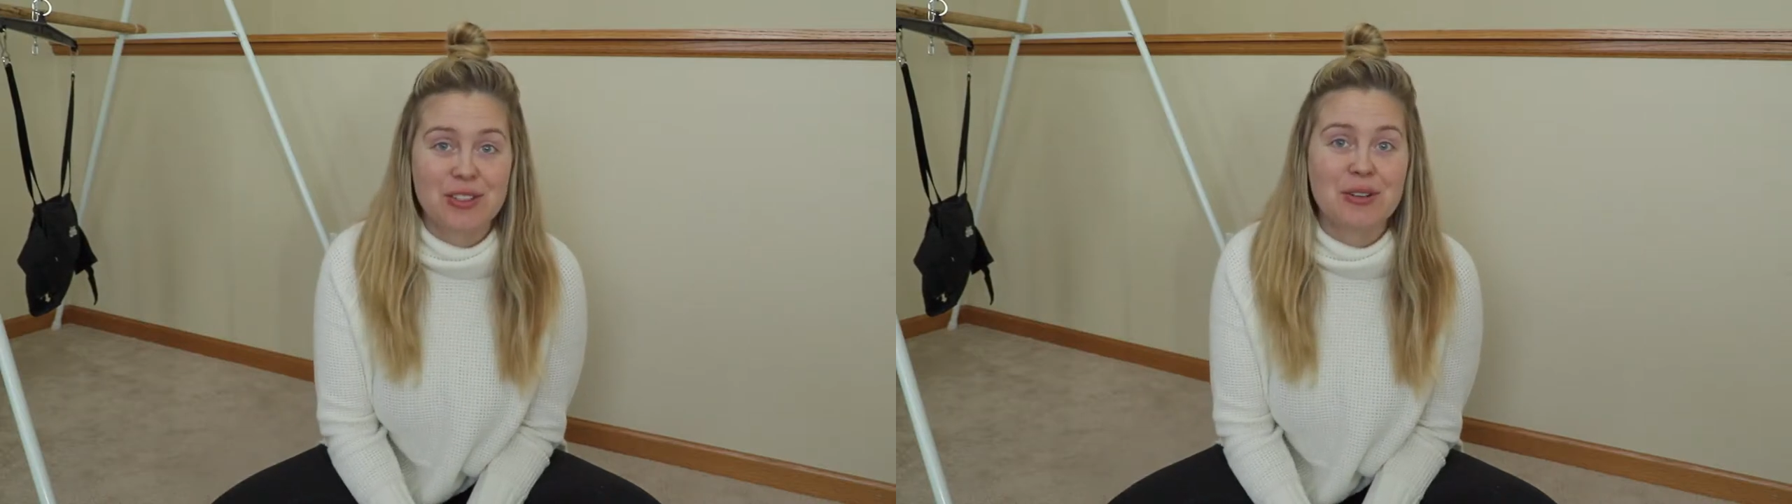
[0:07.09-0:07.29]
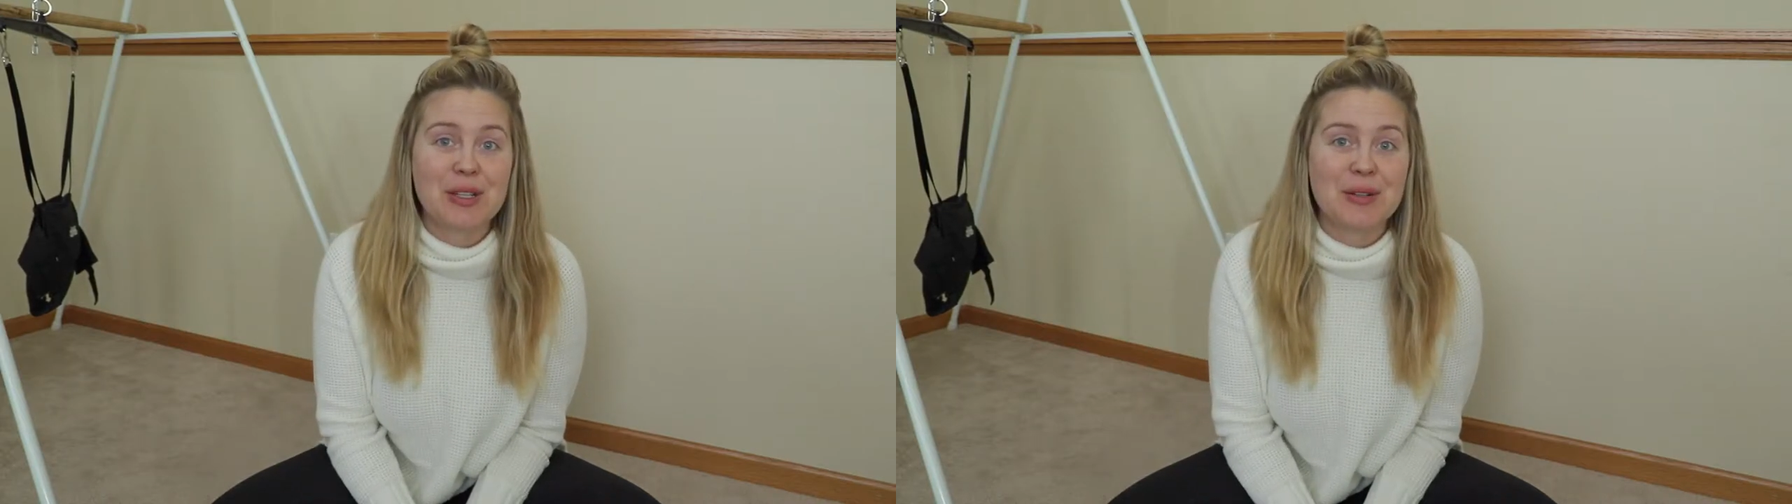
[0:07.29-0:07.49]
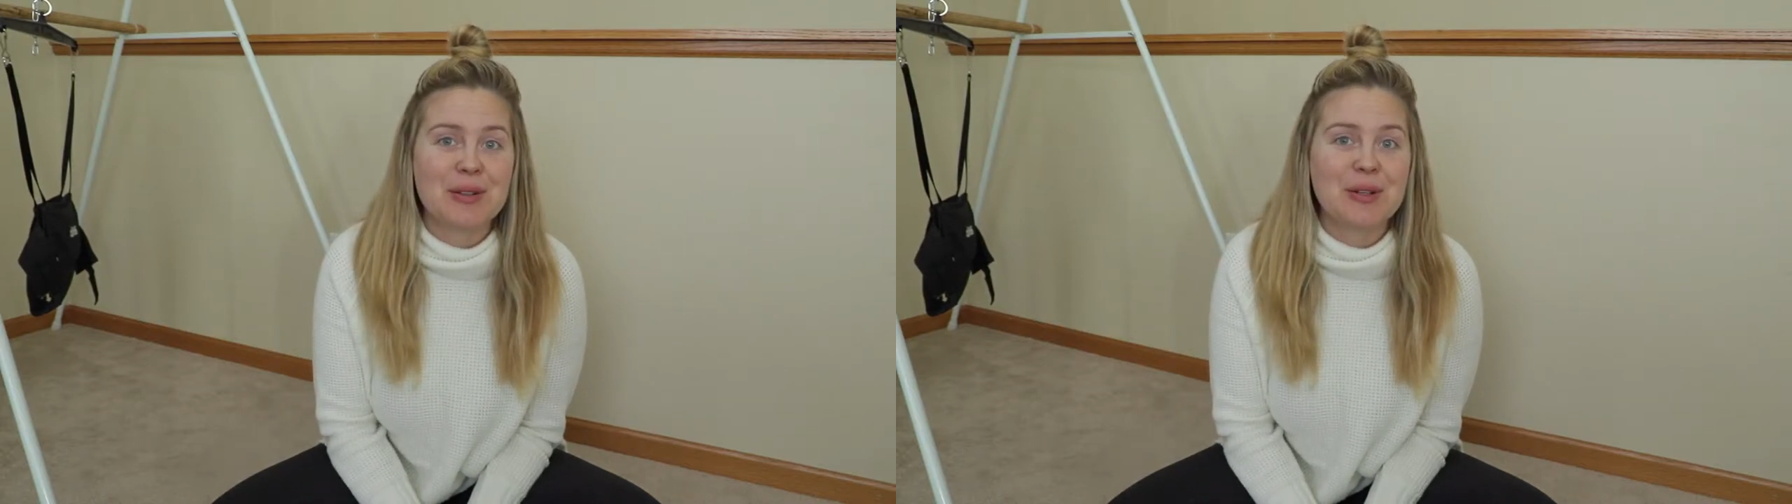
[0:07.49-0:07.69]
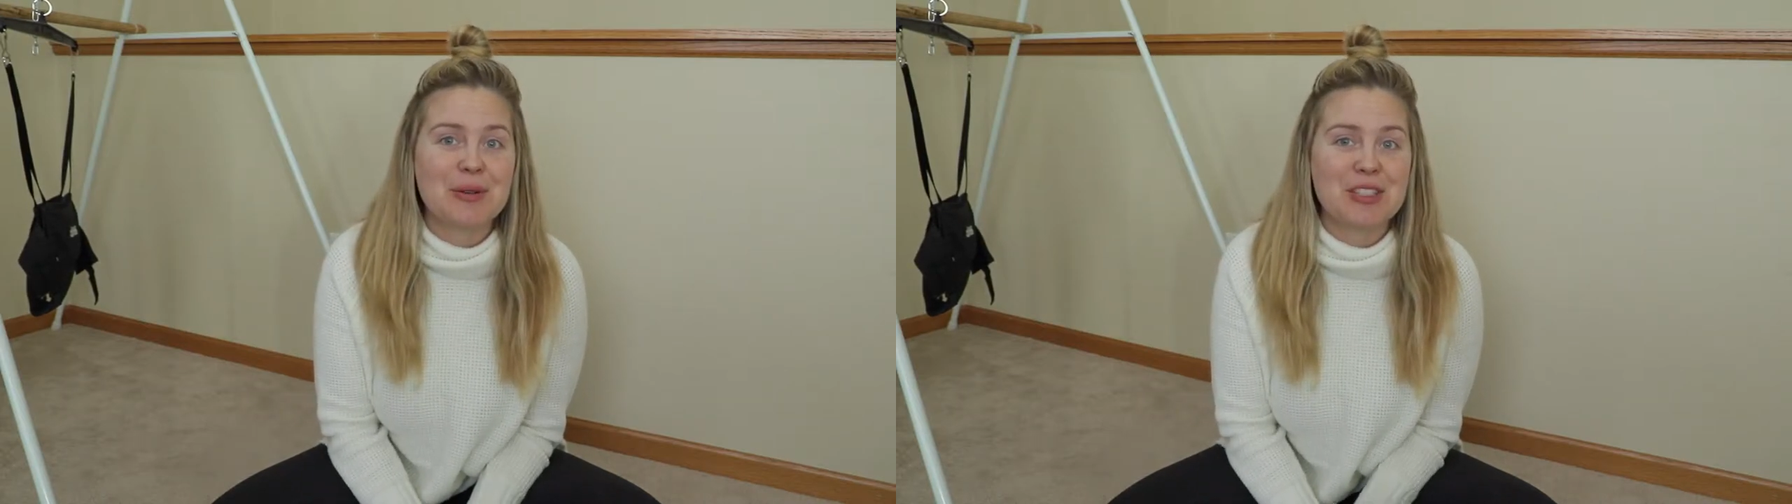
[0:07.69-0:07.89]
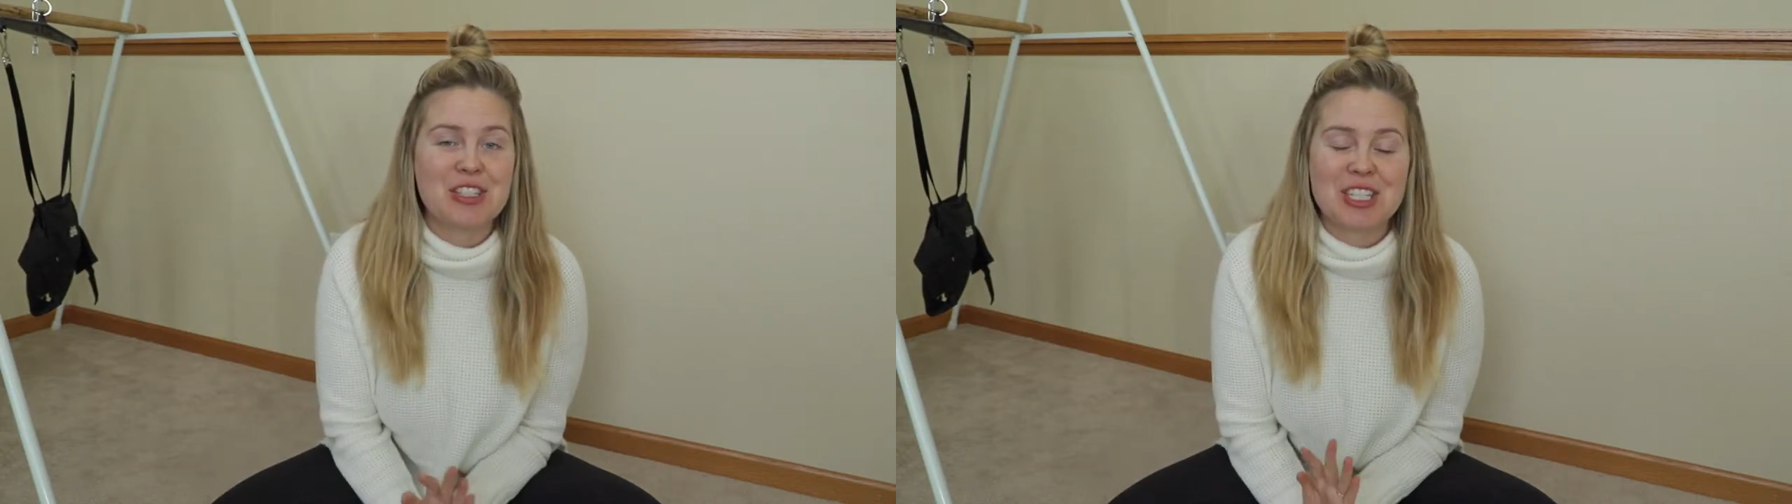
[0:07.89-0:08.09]
So Lola
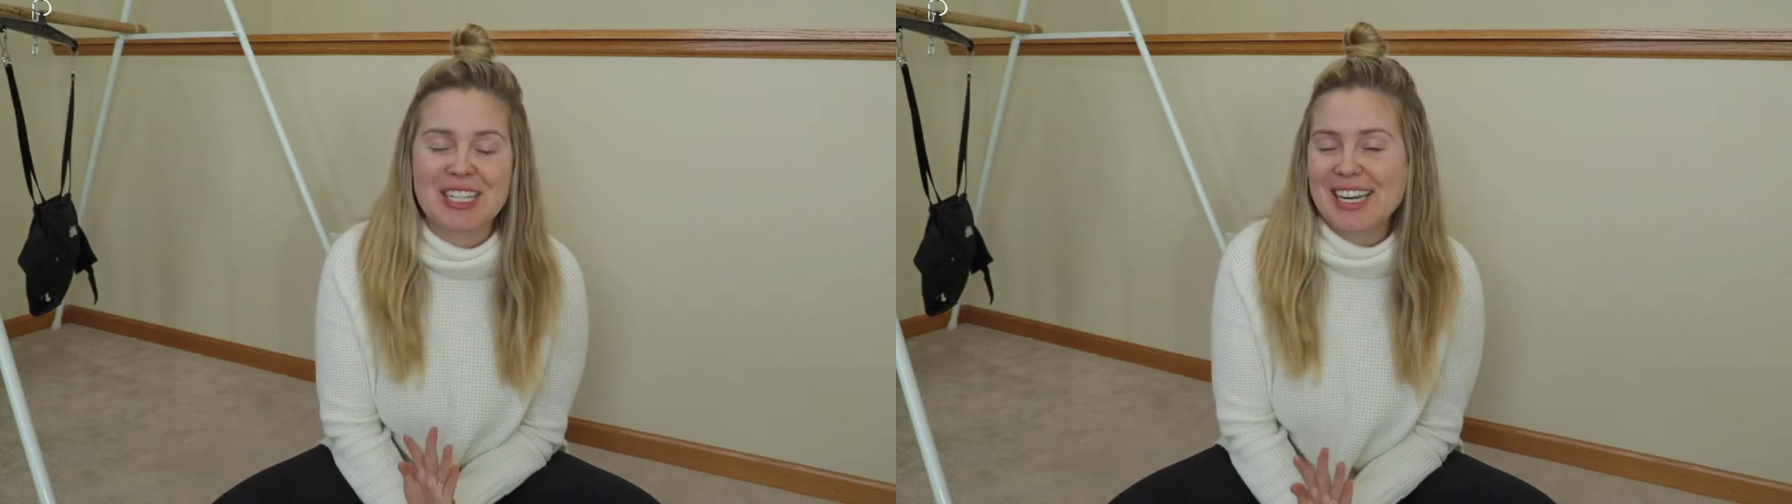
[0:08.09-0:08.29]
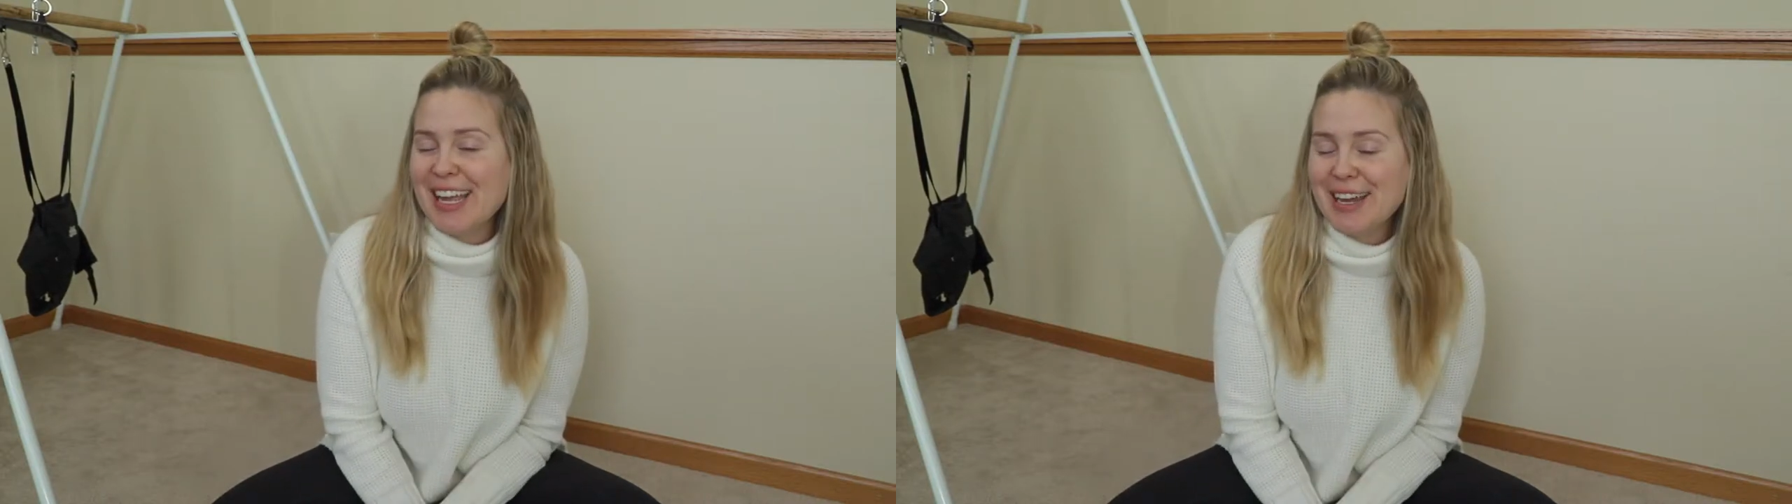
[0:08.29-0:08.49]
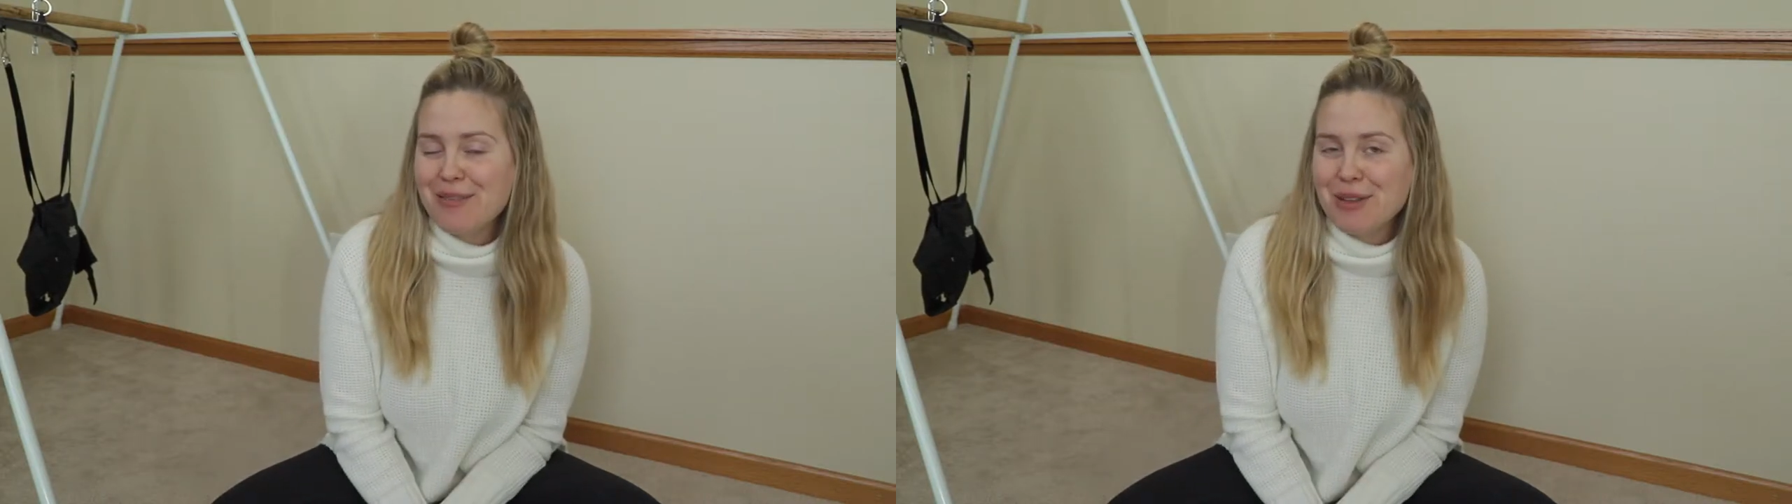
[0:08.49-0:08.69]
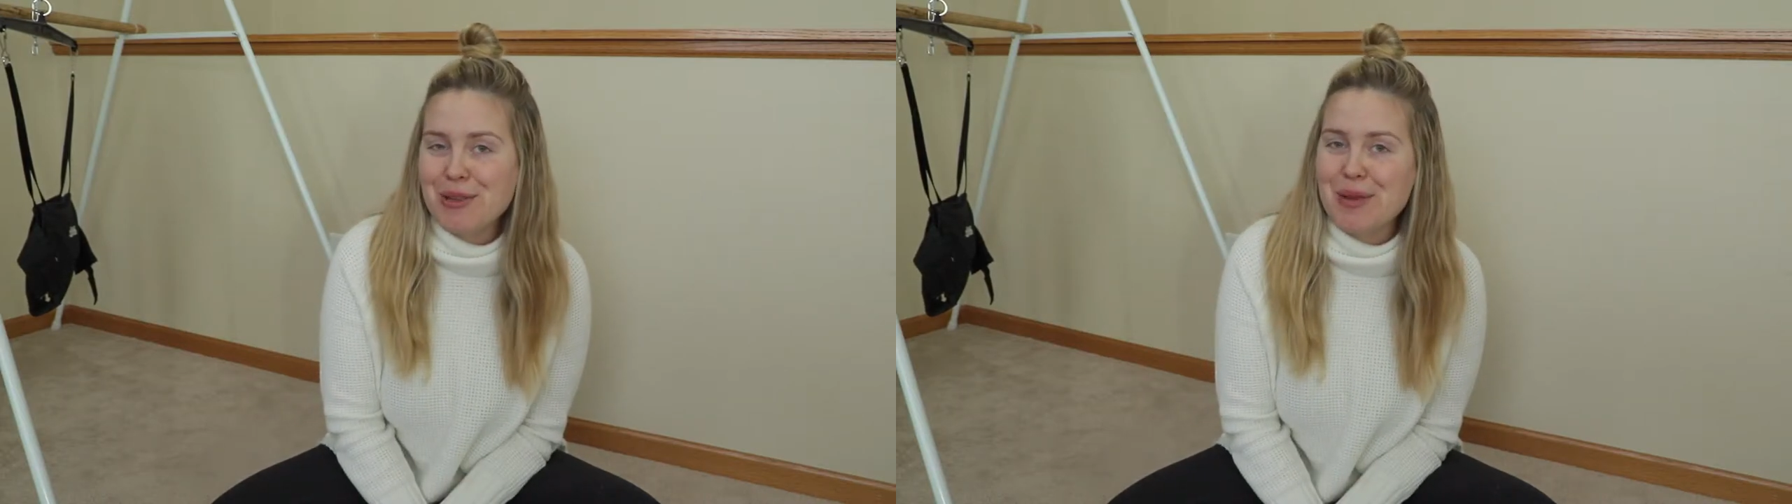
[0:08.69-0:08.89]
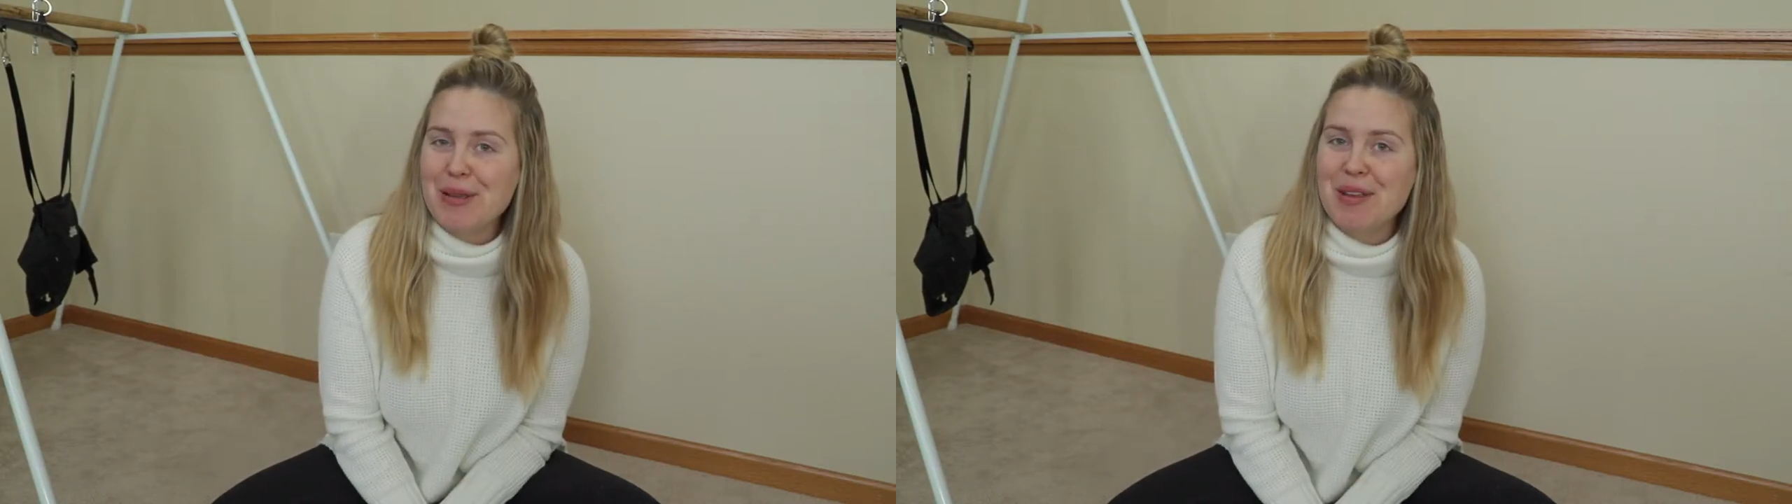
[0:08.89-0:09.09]
was just an itty
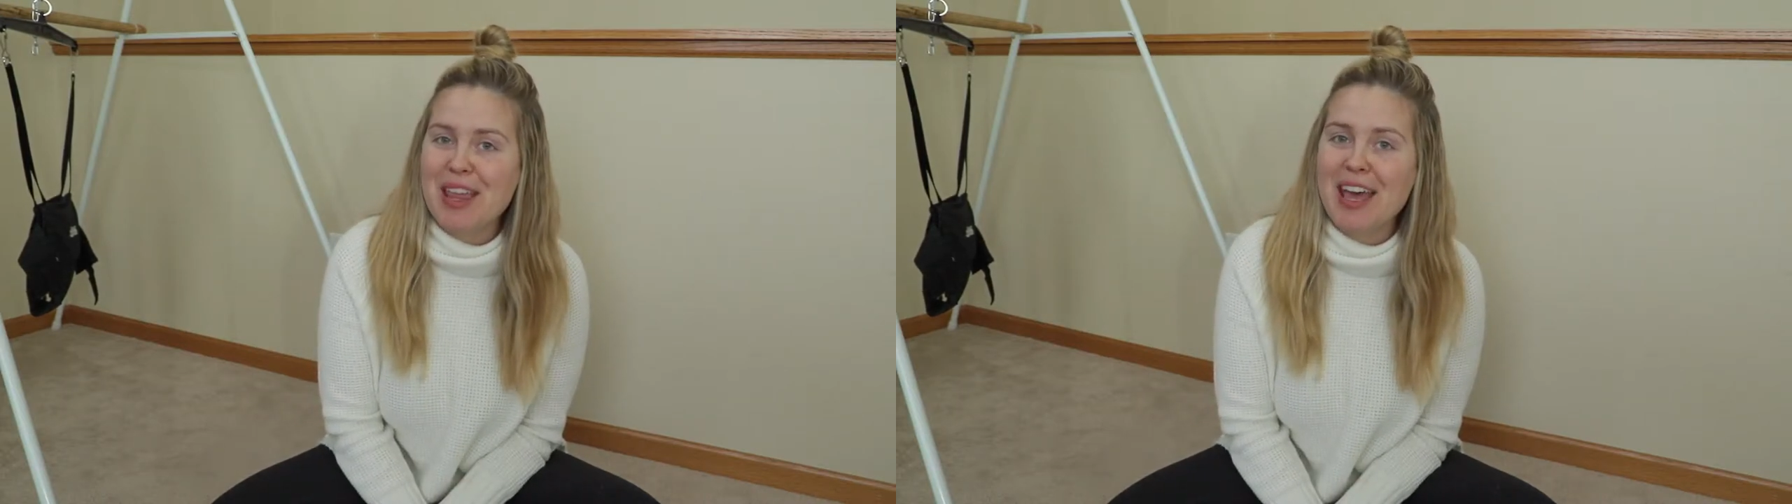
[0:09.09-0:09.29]
bitty baby